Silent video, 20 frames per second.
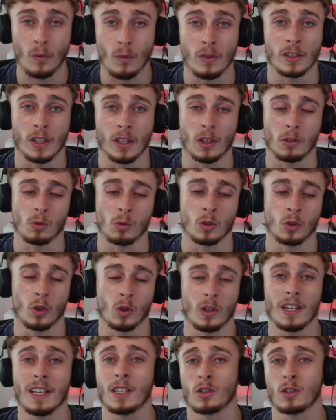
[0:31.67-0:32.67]
you're going to enjoy.
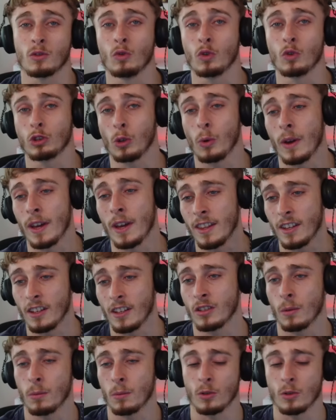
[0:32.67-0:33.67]
Links are also in the
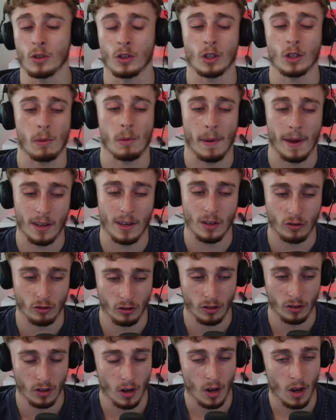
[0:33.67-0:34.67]
description to my
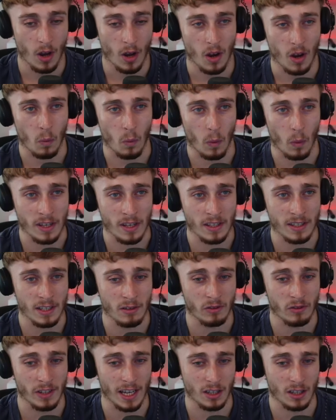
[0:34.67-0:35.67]
Patreon, where you can see
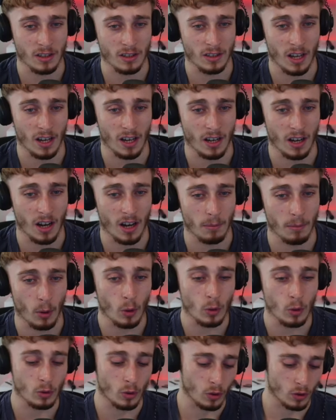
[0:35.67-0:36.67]
reactions that I can't
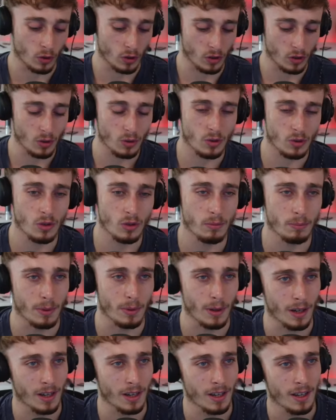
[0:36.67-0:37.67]
post onto YouTube.
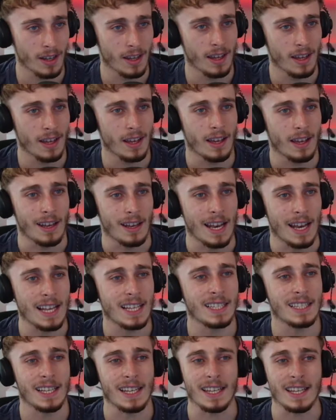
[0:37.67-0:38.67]
But let's
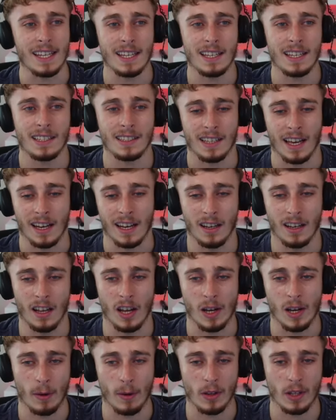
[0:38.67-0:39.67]
see and learn
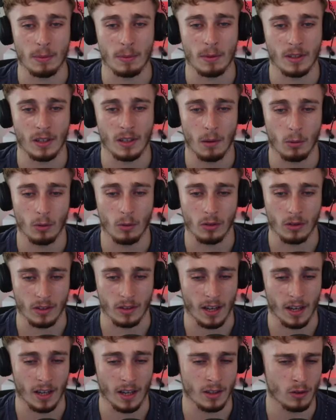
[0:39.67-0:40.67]
about this bizarre border
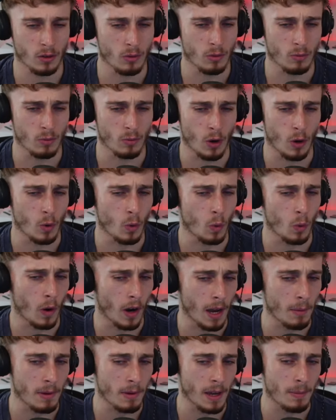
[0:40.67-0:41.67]
that I do know quite
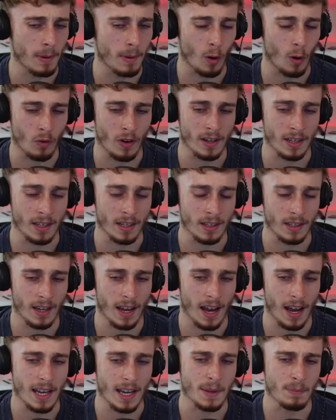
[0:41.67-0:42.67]
a bit about already.
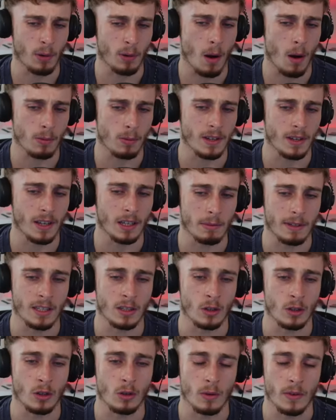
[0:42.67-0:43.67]
And it's probably going to be to
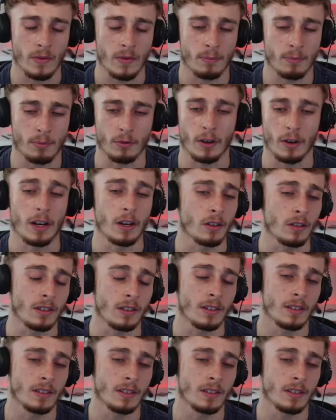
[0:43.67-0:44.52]
do with Britain